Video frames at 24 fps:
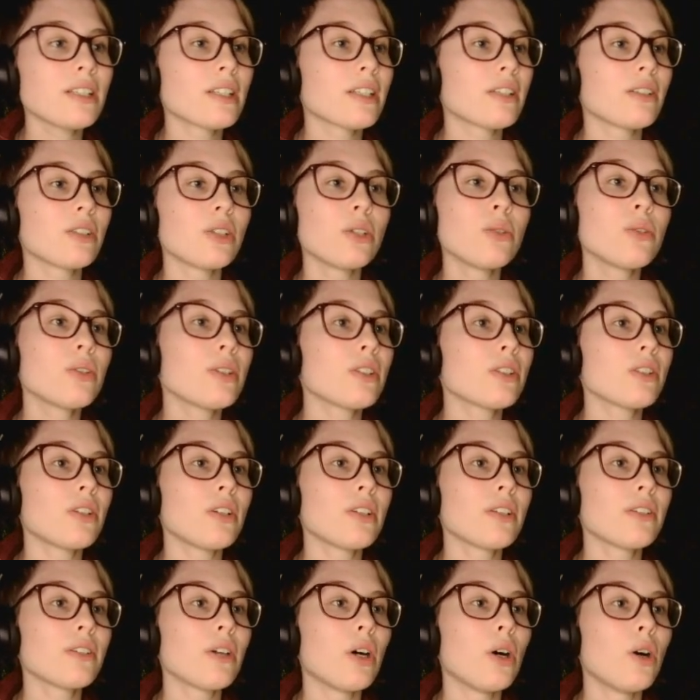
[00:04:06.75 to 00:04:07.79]
They're useless
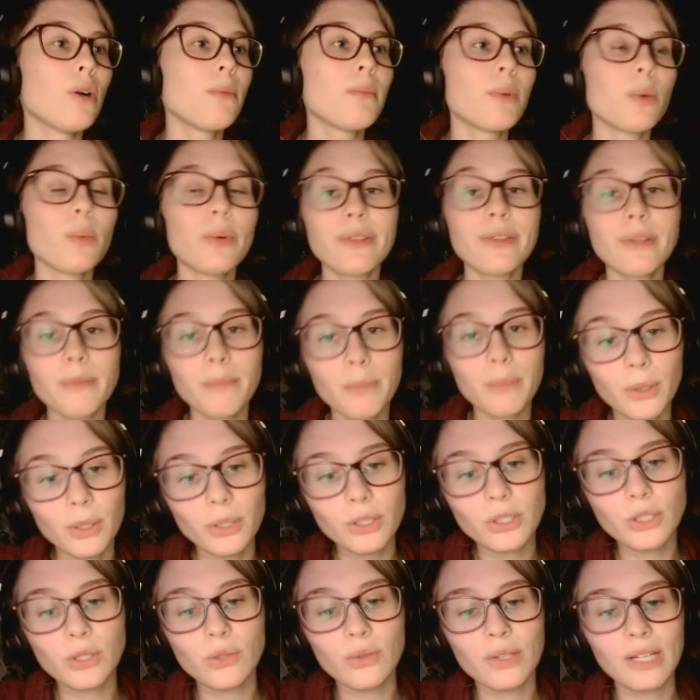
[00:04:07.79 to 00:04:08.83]
on their own, but with the
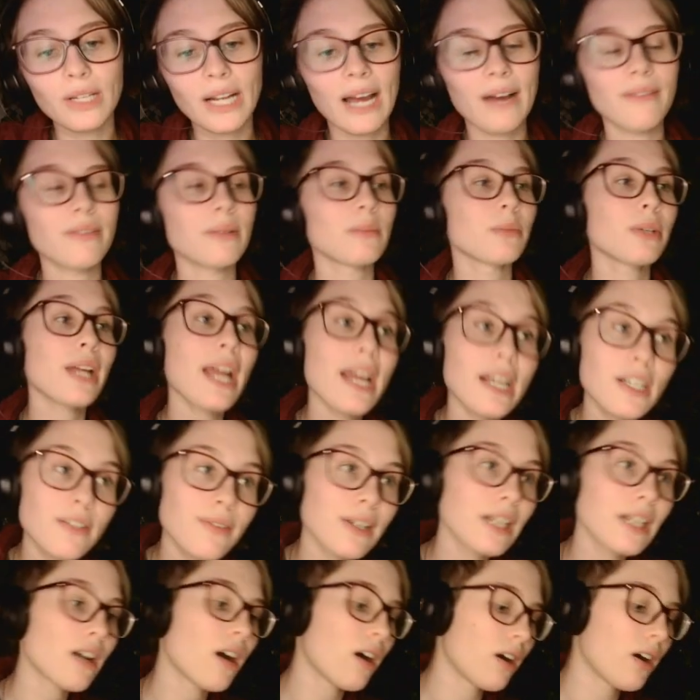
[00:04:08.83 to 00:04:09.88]
perks you can have them
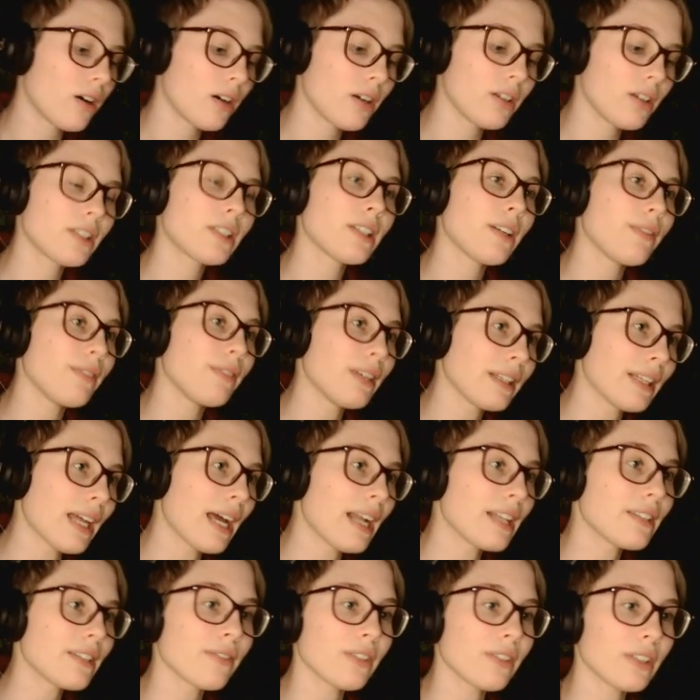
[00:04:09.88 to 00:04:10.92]
reactivate cards, stuff like
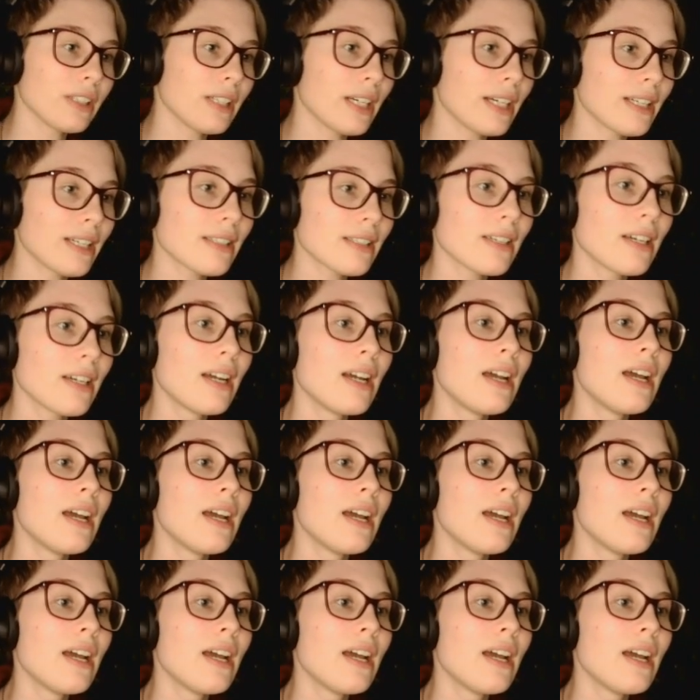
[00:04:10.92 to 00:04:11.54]
that. It's very nice.